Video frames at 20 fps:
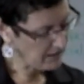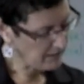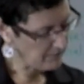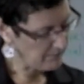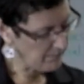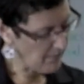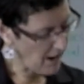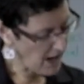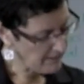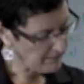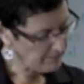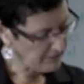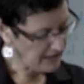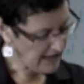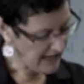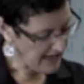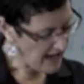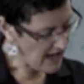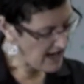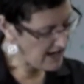might
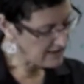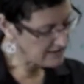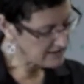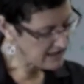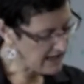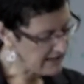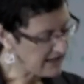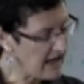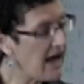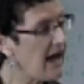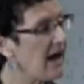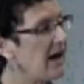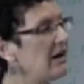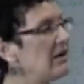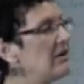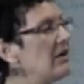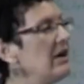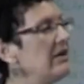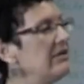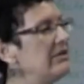play out and
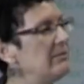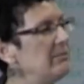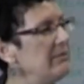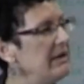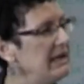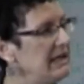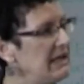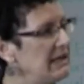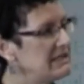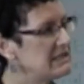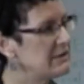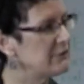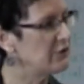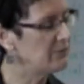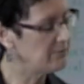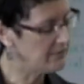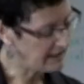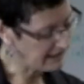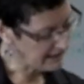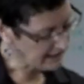how the meaning,
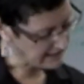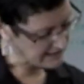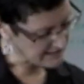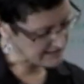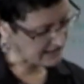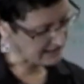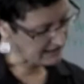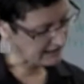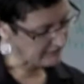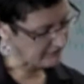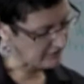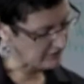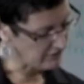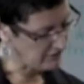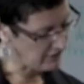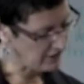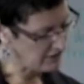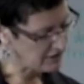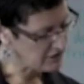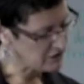different meanings are
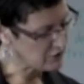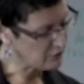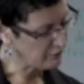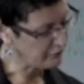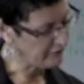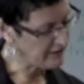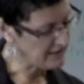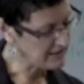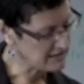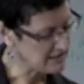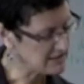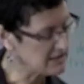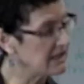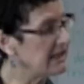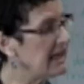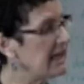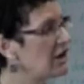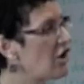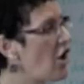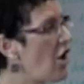given to offences and
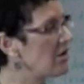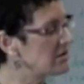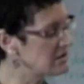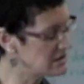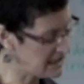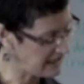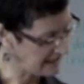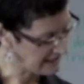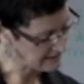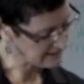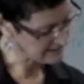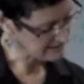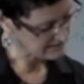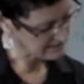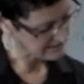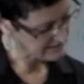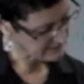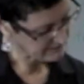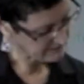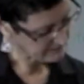their
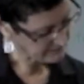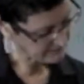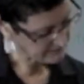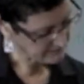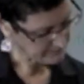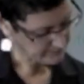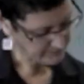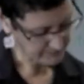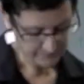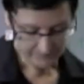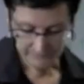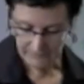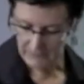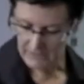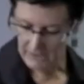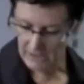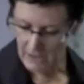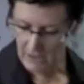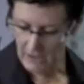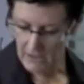contexts.
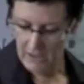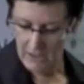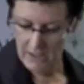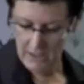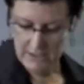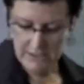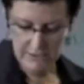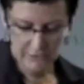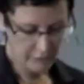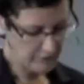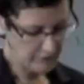So